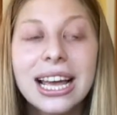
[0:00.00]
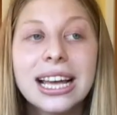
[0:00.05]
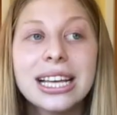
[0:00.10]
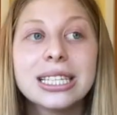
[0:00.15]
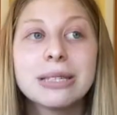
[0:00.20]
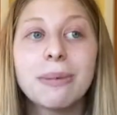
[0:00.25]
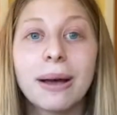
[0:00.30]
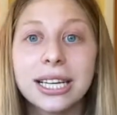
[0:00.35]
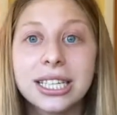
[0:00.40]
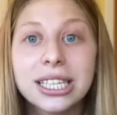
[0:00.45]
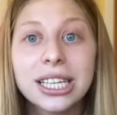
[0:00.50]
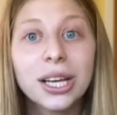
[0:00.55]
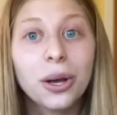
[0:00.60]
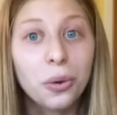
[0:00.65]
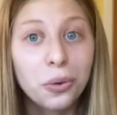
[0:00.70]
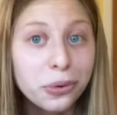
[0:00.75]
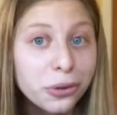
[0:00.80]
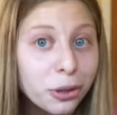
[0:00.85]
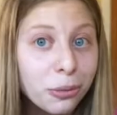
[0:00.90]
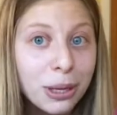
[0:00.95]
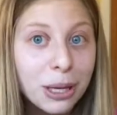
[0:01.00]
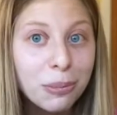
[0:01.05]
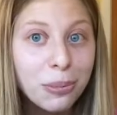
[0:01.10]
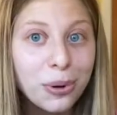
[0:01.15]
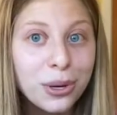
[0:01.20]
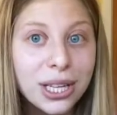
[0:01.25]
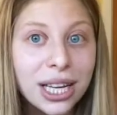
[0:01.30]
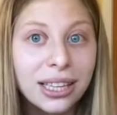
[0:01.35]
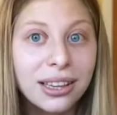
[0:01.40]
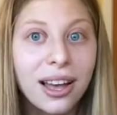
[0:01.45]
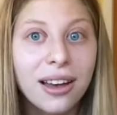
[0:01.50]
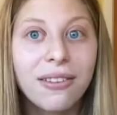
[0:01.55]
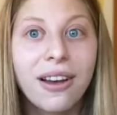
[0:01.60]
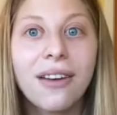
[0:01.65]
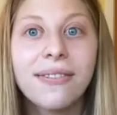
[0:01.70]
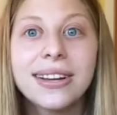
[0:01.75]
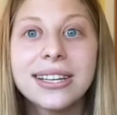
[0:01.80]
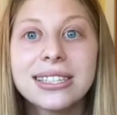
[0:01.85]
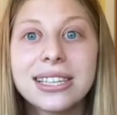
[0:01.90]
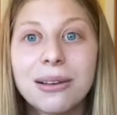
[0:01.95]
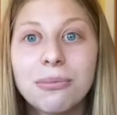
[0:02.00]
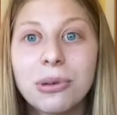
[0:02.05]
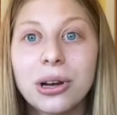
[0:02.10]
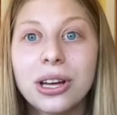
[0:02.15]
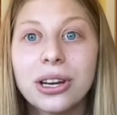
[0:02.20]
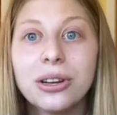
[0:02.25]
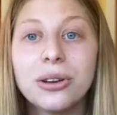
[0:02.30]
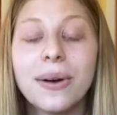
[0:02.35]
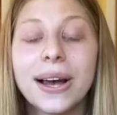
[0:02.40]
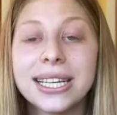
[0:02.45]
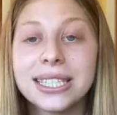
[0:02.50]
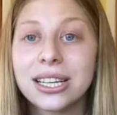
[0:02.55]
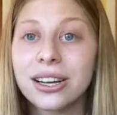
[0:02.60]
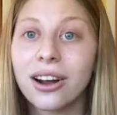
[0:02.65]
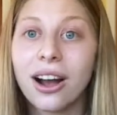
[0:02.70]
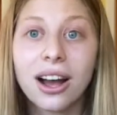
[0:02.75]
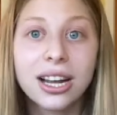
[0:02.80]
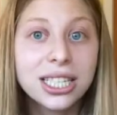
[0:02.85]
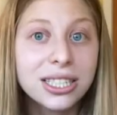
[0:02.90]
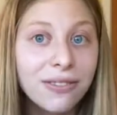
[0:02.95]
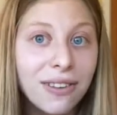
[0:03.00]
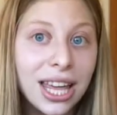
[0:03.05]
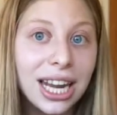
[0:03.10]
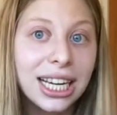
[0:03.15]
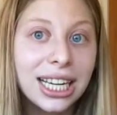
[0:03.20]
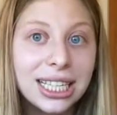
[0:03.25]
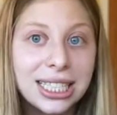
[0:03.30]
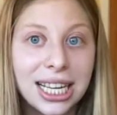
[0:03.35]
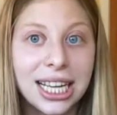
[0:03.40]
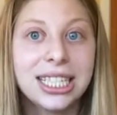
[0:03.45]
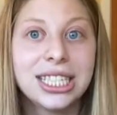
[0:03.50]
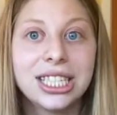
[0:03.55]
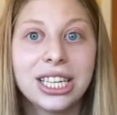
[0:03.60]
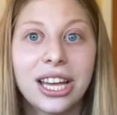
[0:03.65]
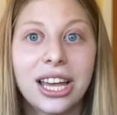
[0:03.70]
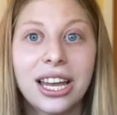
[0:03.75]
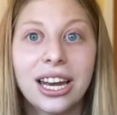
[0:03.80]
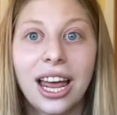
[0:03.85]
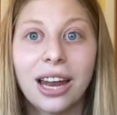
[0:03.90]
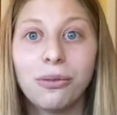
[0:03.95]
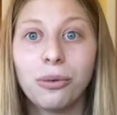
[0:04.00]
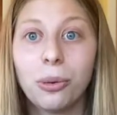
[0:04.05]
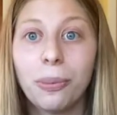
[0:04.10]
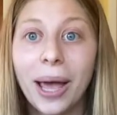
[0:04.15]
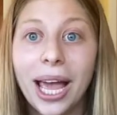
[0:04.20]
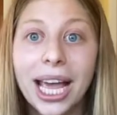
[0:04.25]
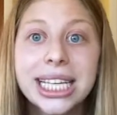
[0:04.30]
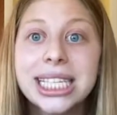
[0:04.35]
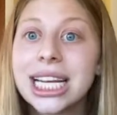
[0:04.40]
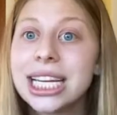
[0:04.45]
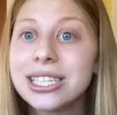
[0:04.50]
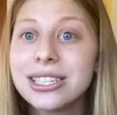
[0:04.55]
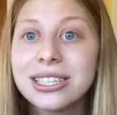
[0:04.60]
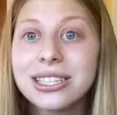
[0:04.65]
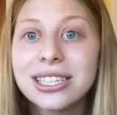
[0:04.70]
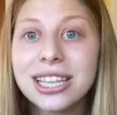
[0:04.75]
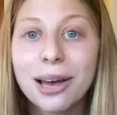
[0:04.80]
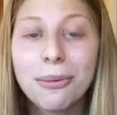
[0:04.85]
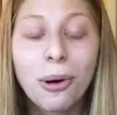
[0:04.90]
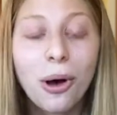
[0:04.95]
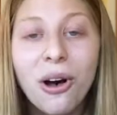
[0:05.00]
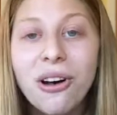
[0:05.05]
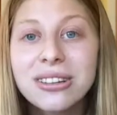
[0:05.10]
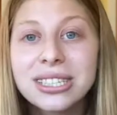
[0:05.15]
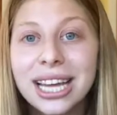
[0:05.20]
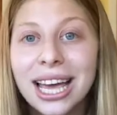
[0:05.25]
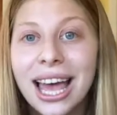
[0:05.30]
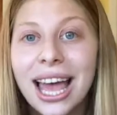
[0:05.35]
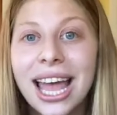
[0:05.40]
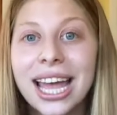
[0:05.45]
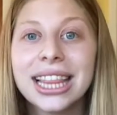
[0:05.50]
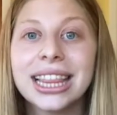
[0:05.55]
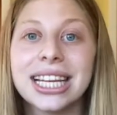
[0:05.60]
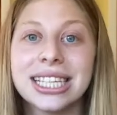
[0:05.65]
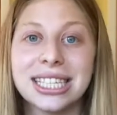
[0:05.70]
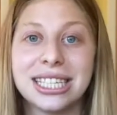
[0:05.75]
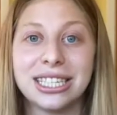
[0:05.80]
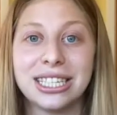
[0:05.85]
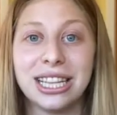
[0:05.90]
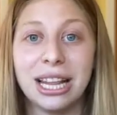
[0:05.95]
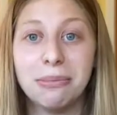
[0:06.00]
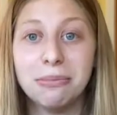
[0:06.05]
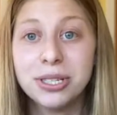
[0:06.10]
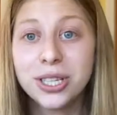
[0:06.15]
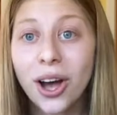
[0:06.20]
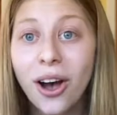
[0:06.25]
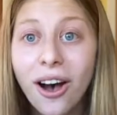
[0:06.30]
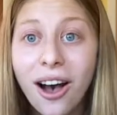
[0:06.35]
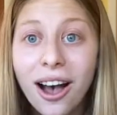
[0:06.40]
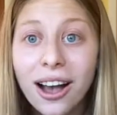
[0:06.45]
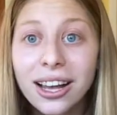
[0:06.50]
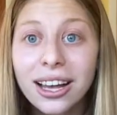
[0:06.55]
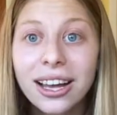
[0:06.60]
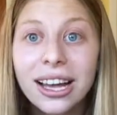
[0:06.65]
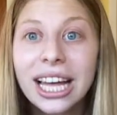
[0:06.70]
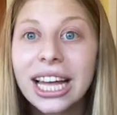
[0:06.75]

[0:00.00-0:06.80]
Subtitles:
especially older people. They love having someone who has their undivided attention and will pay attention to them all day and listen to them talk.